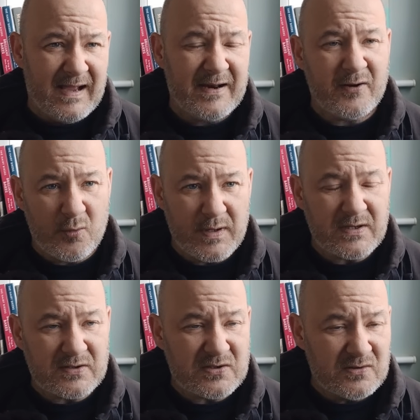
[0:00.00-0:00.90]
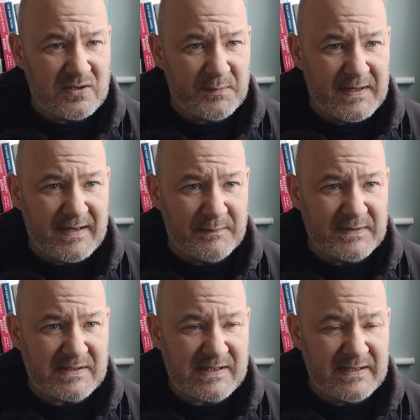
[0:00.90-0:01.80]
And I know we can talk about him
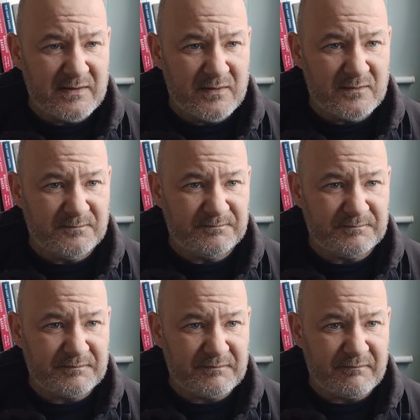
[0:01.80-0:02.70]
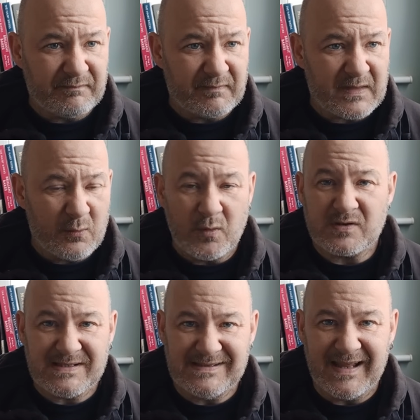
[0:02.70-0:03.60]
and say, you know,
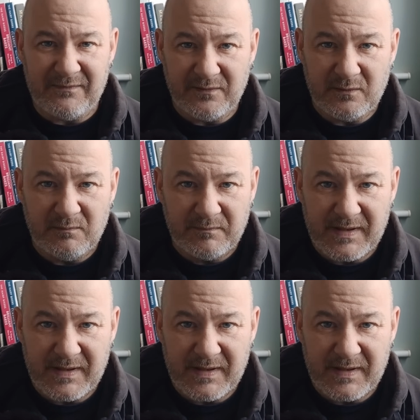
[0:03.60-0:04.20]
what's his level?